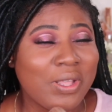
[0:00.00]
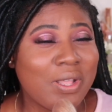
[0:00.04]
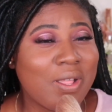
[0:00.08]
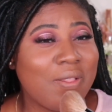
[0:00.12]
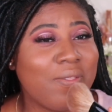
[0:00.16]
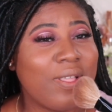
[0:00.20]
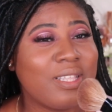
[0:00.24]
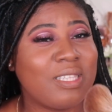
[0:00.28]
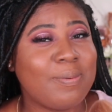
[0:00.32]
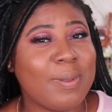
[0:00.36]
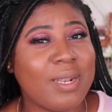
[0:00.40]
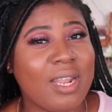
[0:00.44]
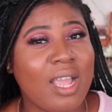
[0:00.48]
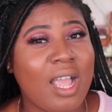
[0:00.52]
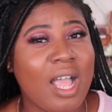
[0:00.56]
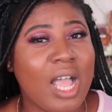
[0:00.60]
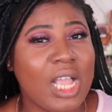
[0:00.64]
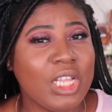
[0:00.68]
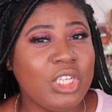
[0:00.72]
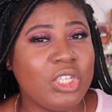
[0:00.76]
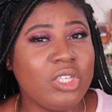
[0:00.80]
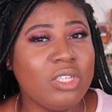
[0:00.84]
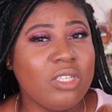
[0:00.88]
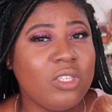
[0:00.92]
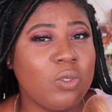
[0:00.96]
That's about
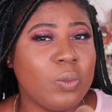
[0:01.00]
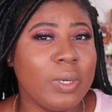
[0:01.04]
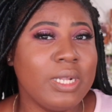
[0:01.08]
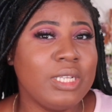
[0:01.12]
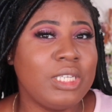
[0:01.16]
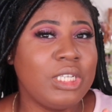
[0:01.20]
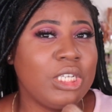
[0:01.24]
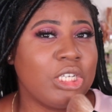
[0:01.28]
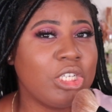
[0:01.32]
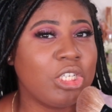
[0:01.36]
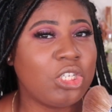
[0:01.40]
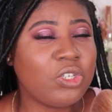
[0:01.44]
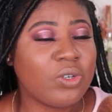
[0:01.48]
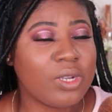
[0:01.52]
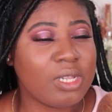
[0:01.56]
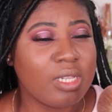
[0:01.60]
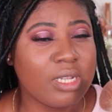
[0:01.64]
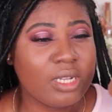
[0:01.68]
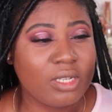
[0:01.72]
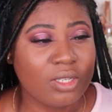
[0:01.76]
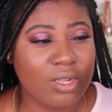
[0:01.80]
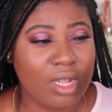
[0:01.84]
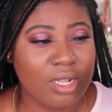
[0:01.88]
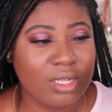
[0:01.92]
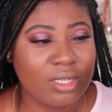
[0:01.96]
120
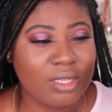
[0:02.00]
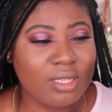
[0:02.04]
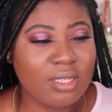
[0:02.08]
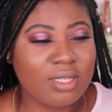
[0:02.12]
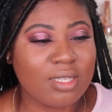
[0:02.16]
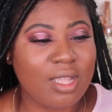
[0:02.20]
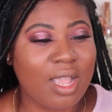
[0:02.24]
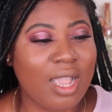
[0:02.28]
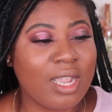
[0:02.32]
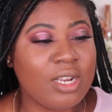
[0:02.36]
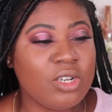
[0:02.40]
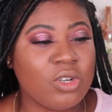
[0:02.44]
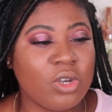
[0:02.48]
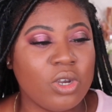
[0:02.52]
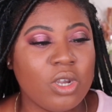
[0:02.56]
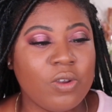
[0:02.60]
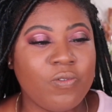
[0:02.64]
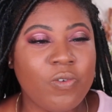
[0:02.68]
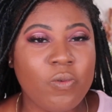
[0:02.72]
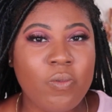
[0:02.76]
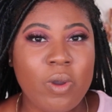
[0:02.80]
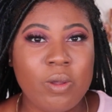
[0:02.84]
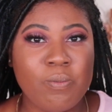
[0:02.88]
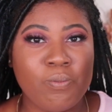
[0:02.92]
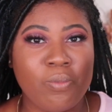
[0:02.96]
Australian dollars. I know
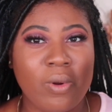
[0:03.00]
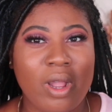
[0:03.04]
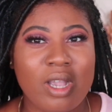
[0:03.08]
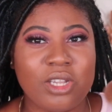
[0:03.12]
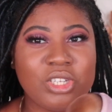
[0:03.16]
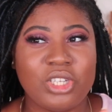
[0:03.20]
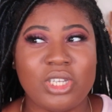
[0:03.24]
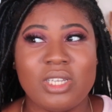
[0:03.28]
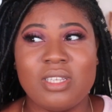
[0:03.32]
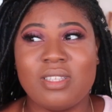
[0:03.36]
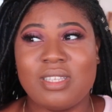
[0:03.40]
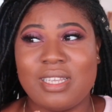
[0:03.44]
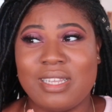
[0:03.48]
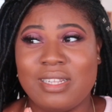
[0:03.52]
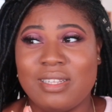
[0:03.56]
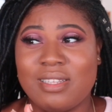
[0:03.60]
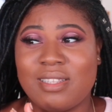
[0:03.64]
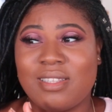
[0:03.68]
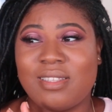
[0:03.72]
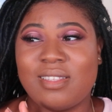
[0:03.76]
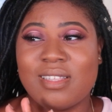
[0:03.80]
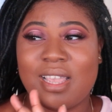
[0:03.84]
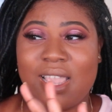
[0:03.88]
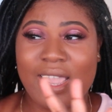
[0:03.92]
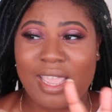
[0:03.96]
for one brush is
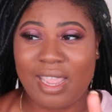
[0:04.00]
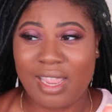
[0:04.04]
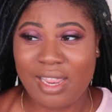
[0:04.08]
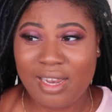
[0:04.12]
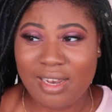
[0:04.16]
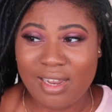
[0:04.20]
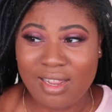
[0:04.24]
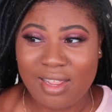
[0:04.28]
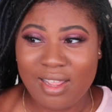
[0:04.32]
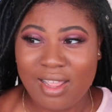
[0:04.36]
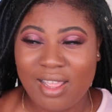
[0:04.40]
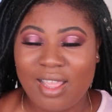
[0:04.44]
insane.